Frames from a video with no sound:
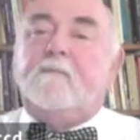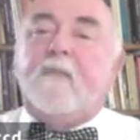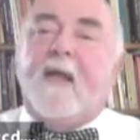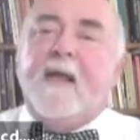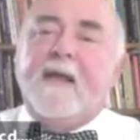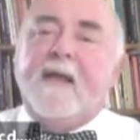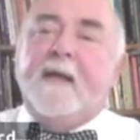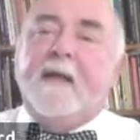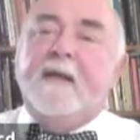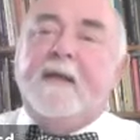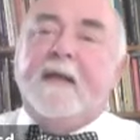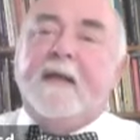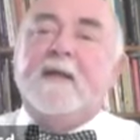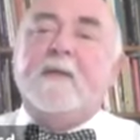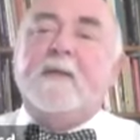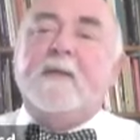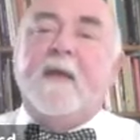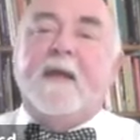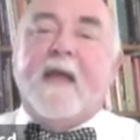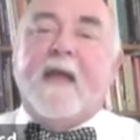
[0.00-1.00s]
Again, getting
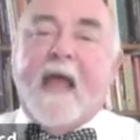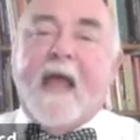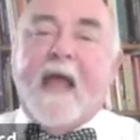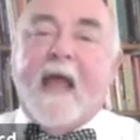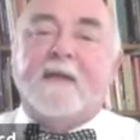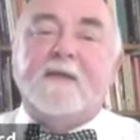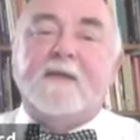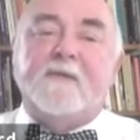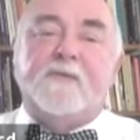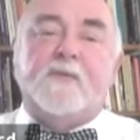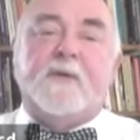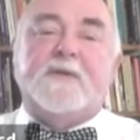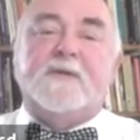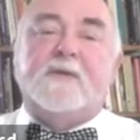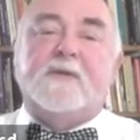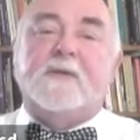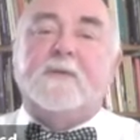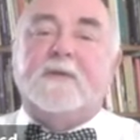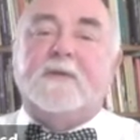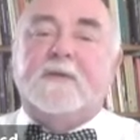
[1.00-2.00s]
to be an active
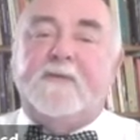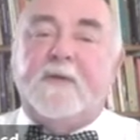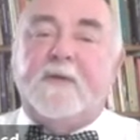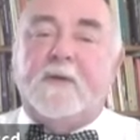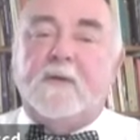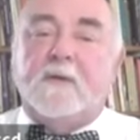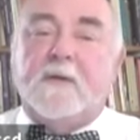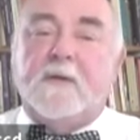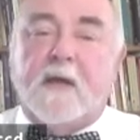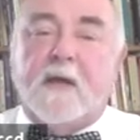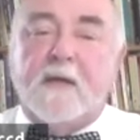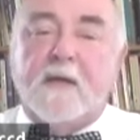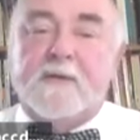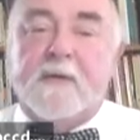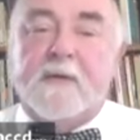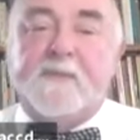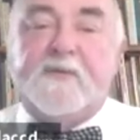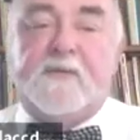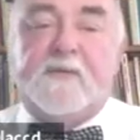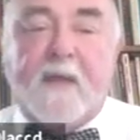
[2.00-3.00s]
wrestler with difficult
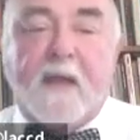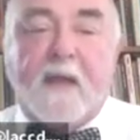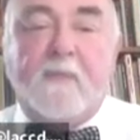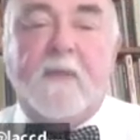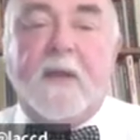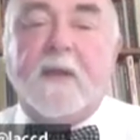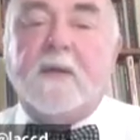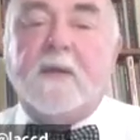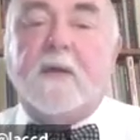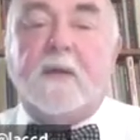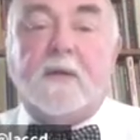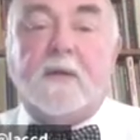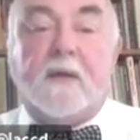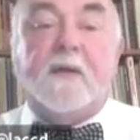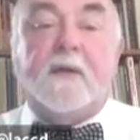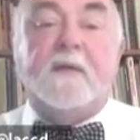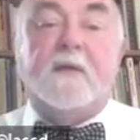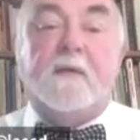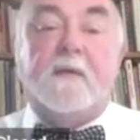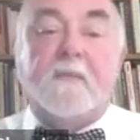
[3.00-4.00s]
concepts may mean
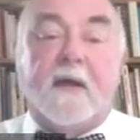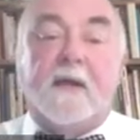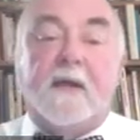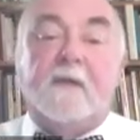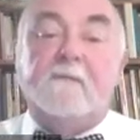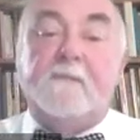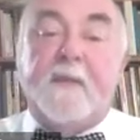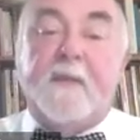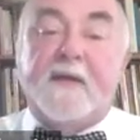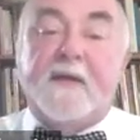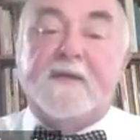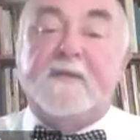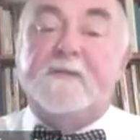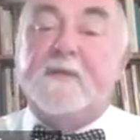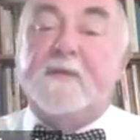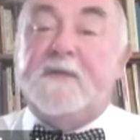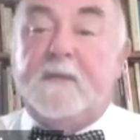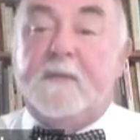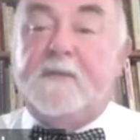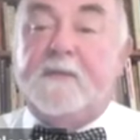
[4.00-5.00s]
unlearning the model of passive
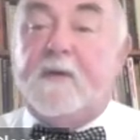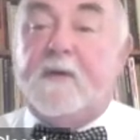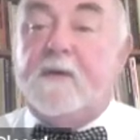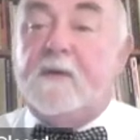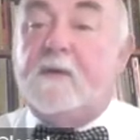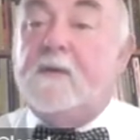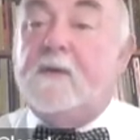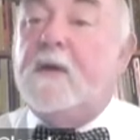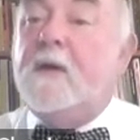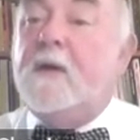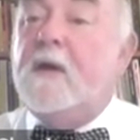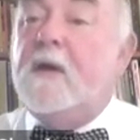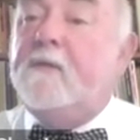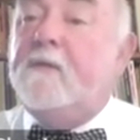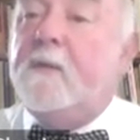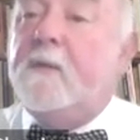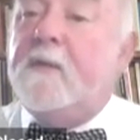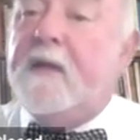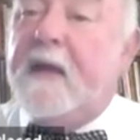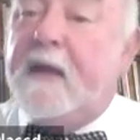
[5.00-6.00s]
receptacle
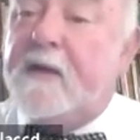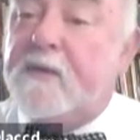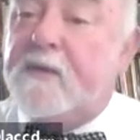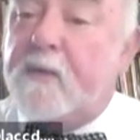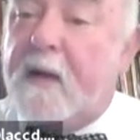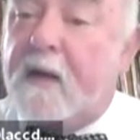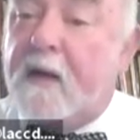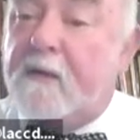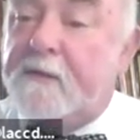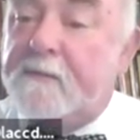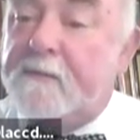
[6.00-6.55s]
from K-12.